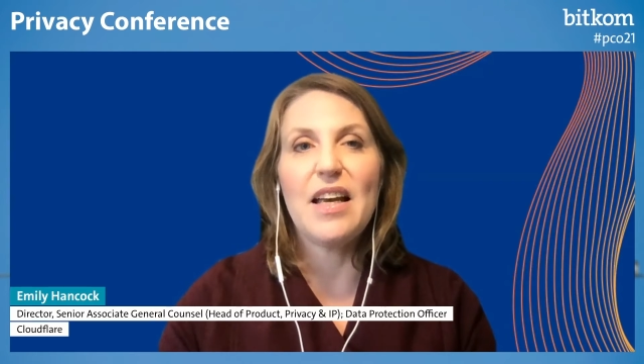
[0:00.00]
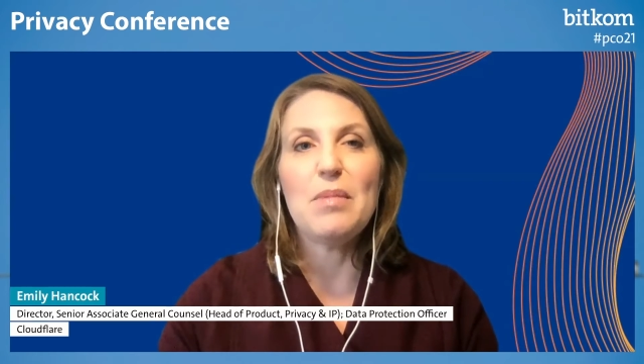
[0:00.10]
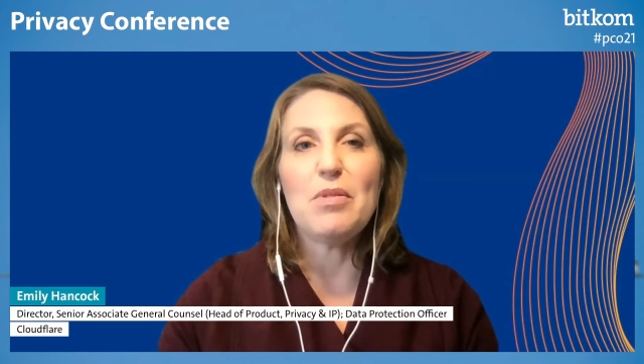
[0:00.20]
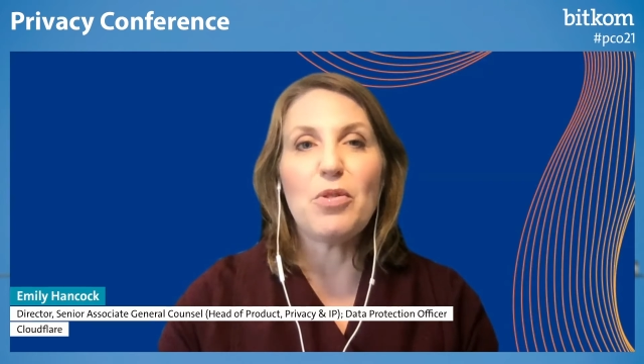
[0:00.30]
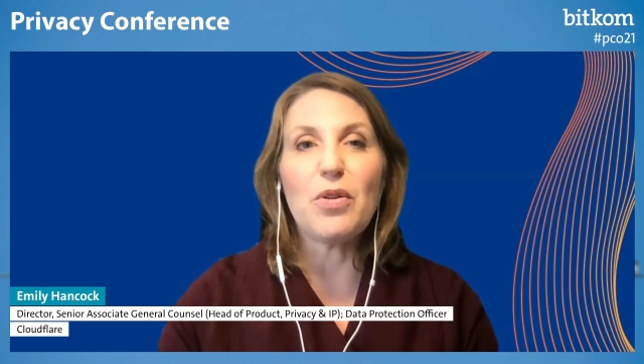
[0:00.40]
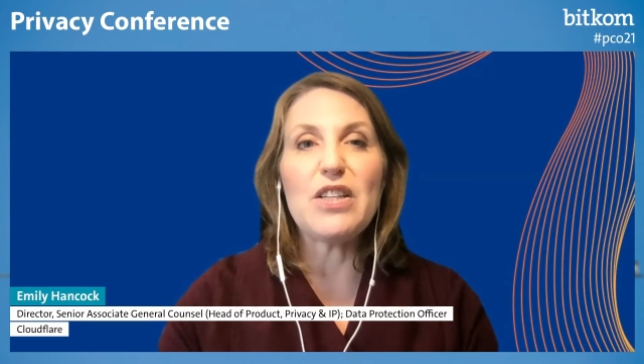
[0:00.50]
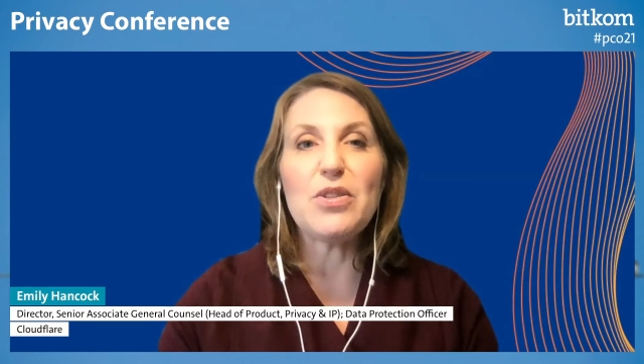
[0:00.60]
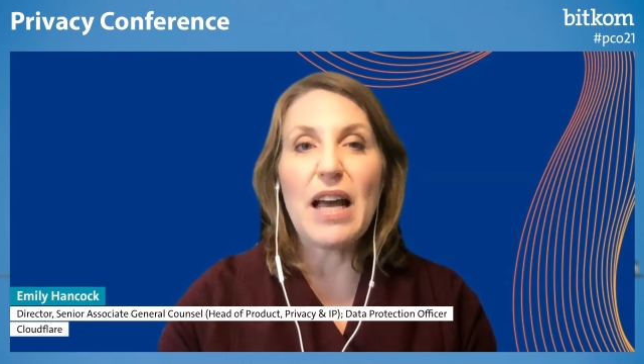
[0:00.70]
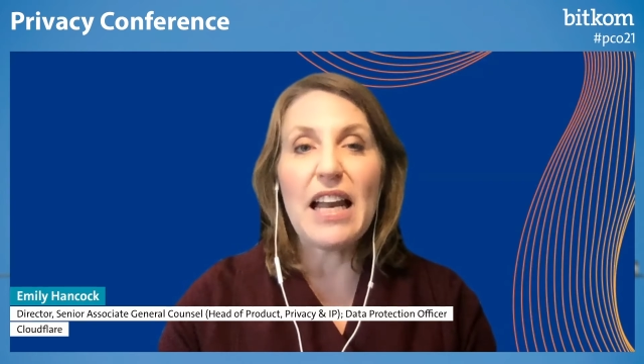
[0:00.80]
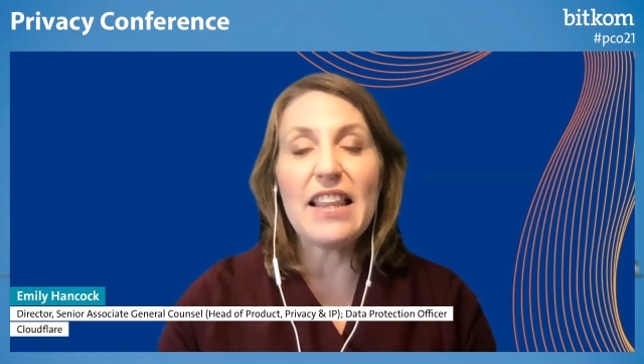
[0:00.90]
before they do
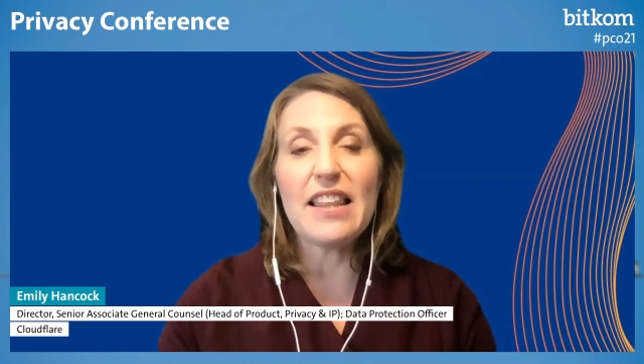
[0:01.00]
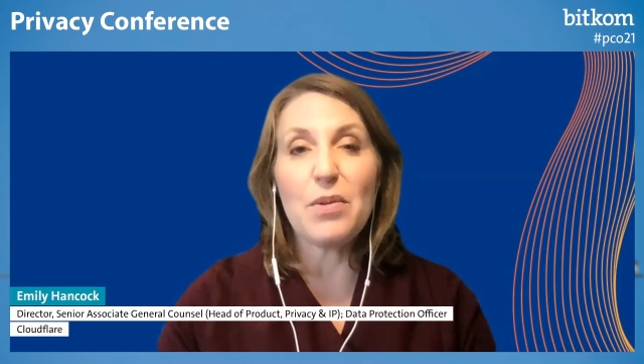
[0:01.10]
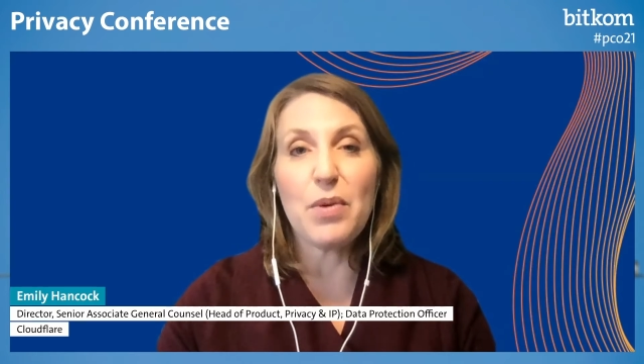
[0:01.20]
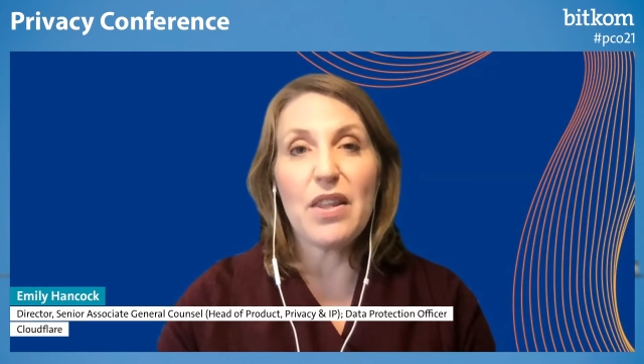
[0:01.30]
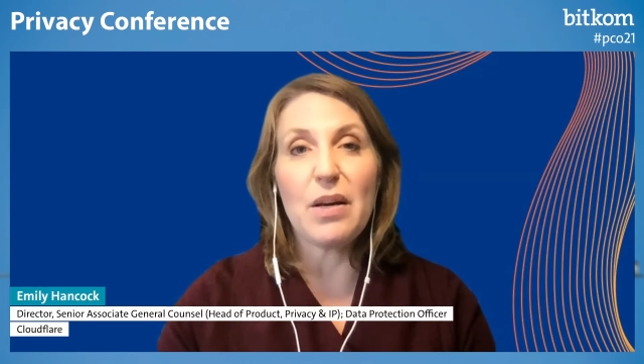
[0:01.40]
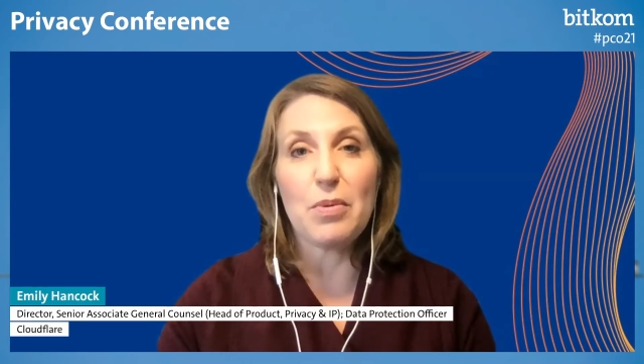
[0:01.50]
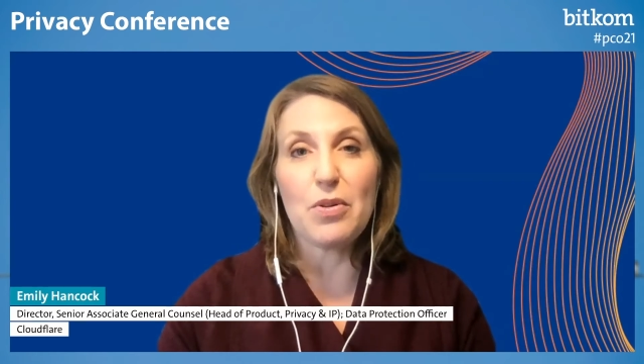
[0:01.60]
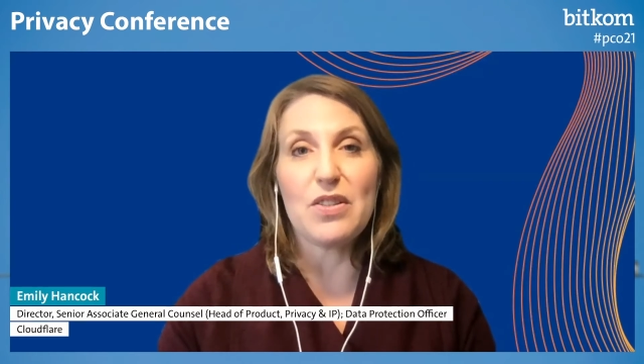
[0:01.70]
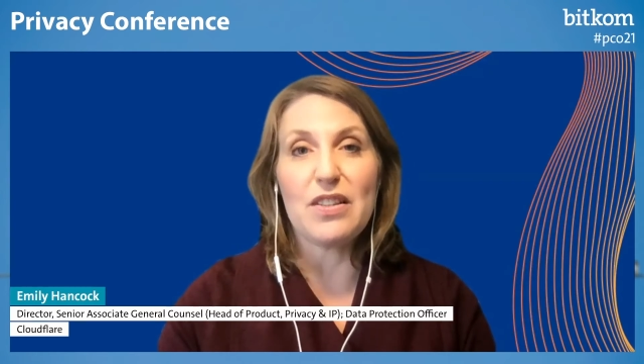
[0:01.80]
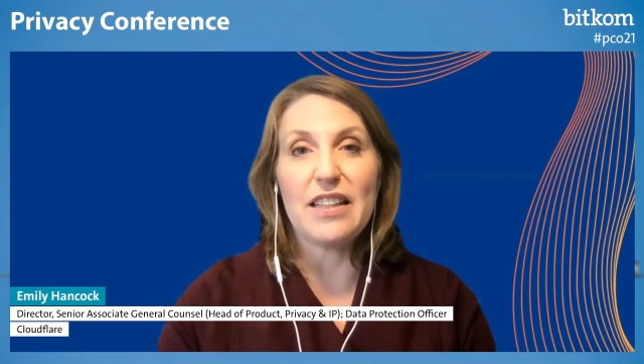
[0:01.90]
anything with that
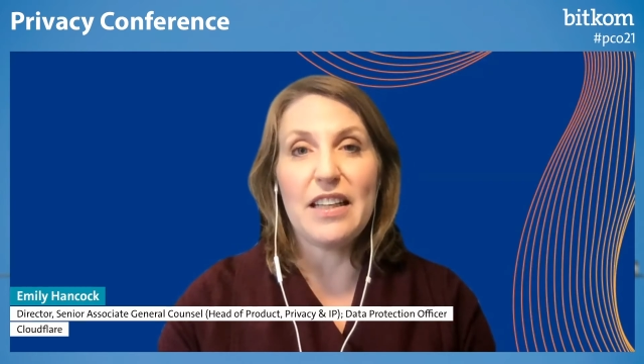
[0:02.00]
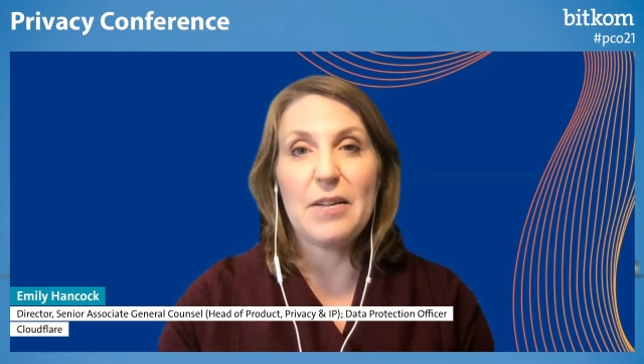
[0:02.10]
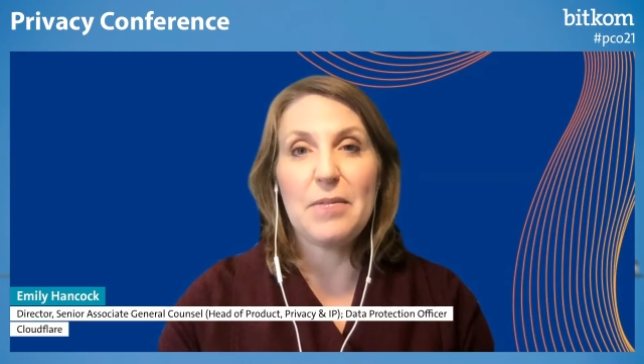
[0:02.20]
personal data.